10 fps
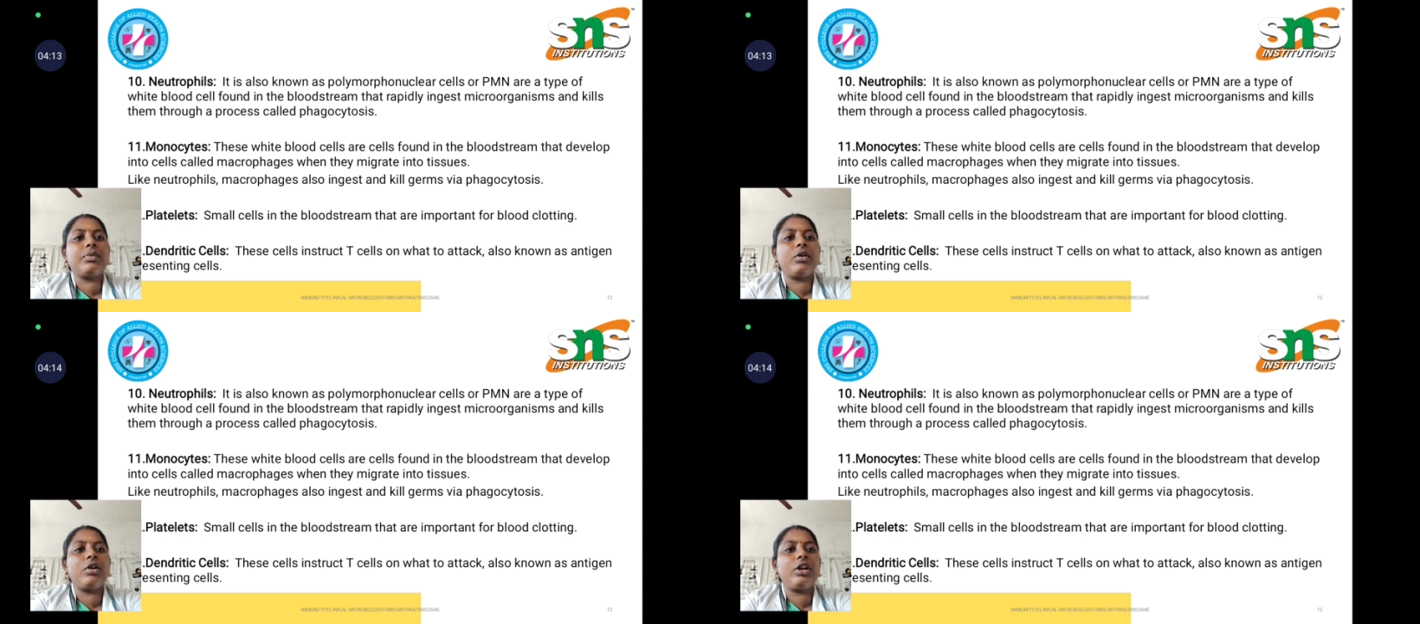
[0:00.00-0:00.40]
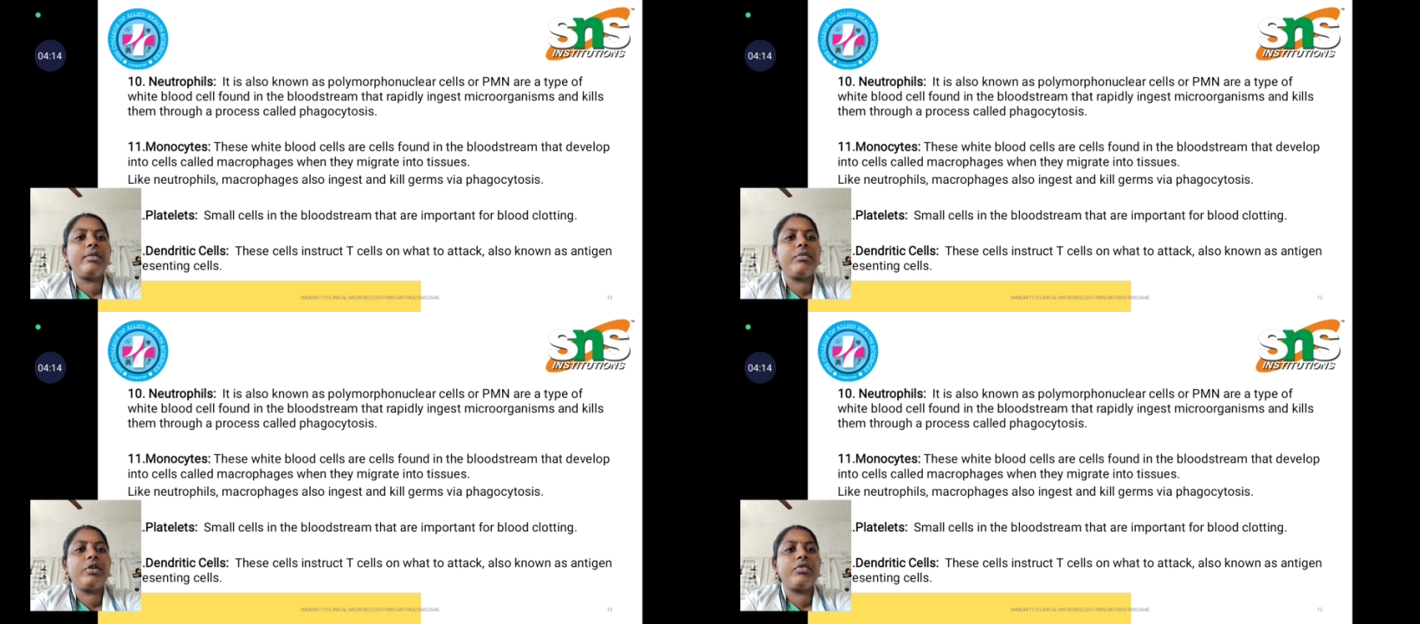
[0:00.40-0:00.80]

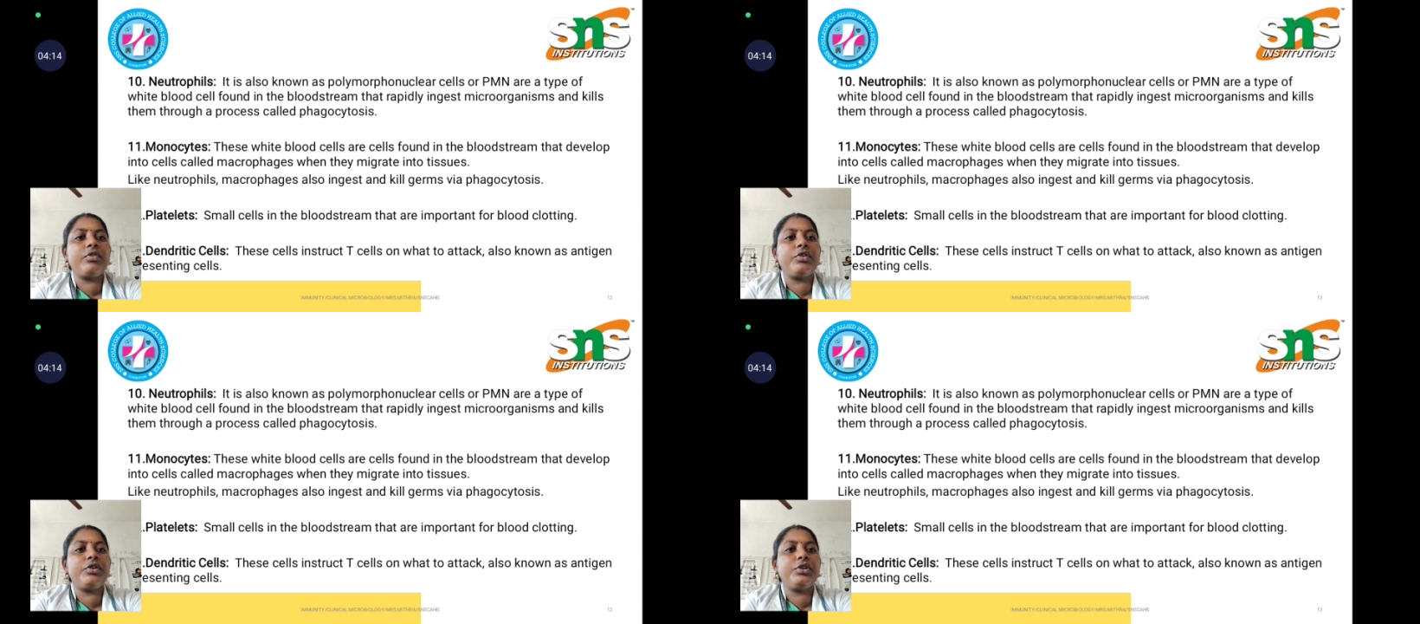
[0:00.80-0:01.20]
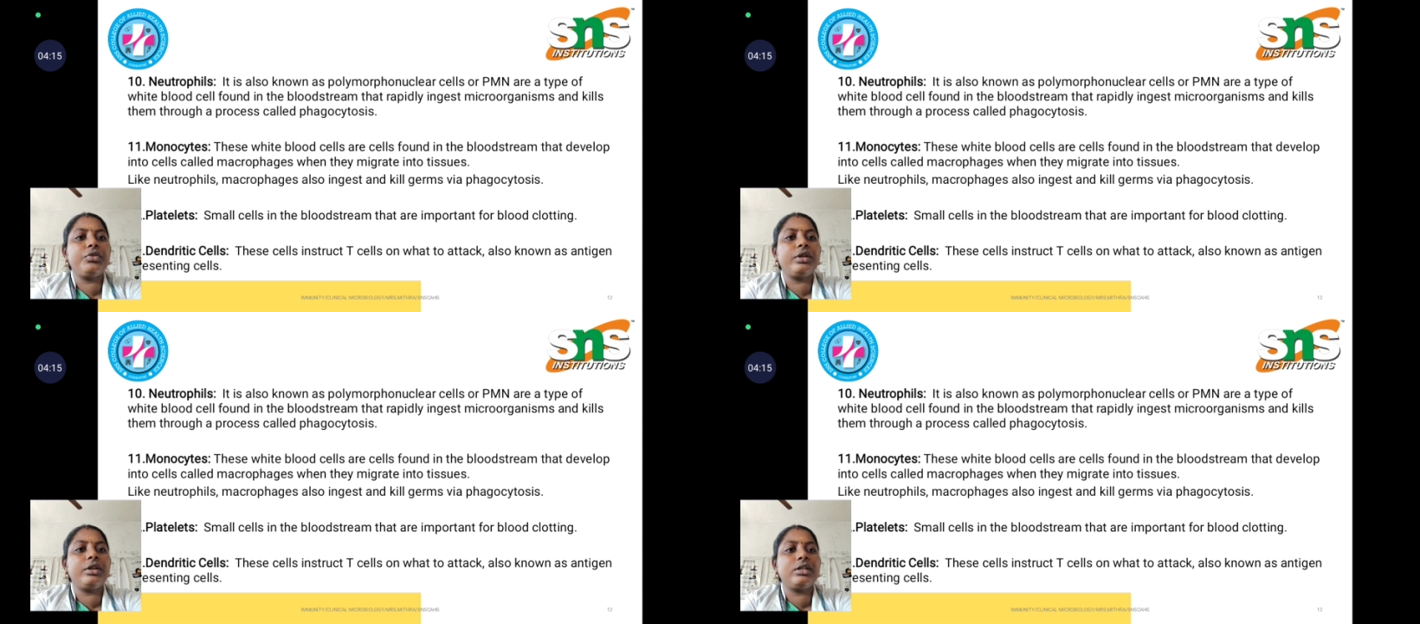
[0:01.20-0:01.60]

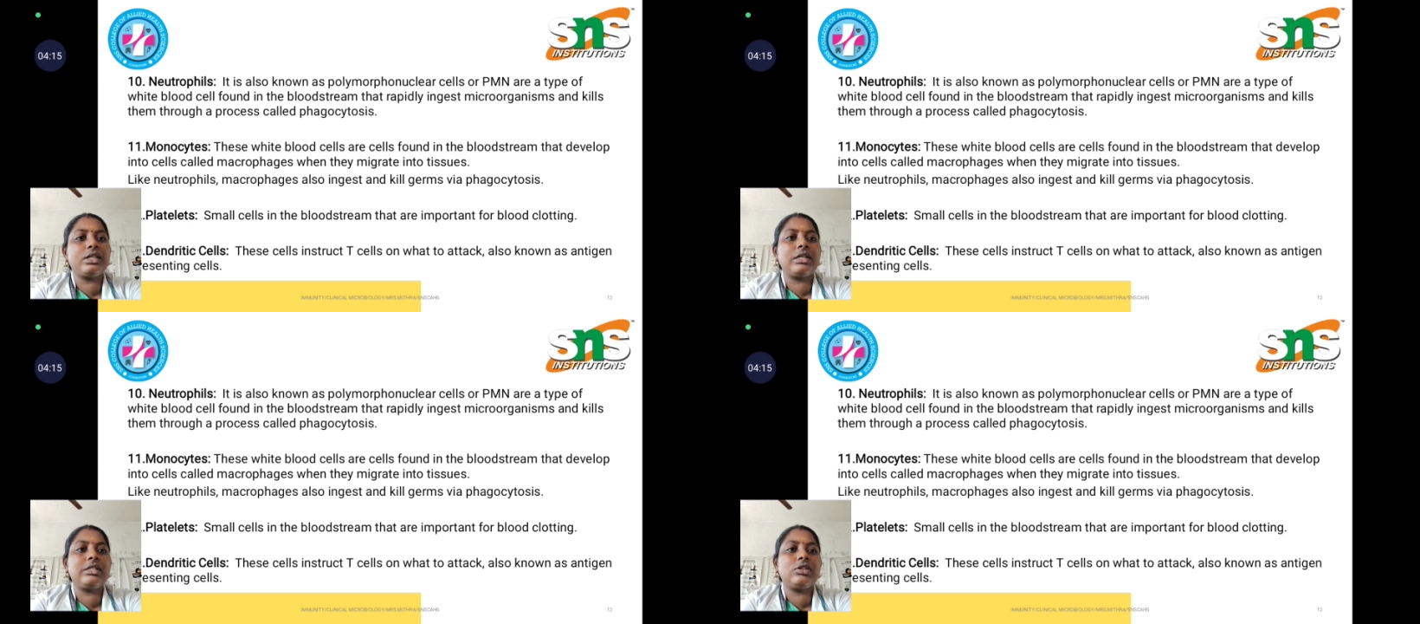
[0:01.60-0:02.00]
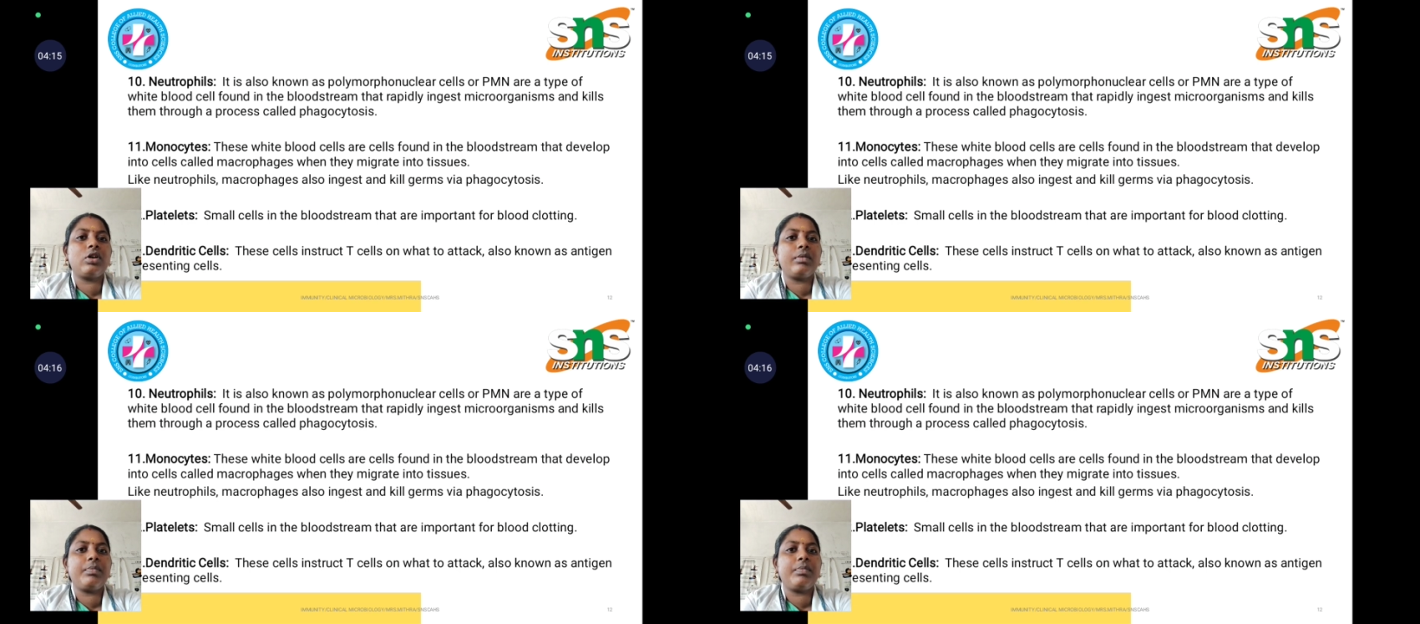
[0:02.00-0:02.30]
polymorphonuclear cells or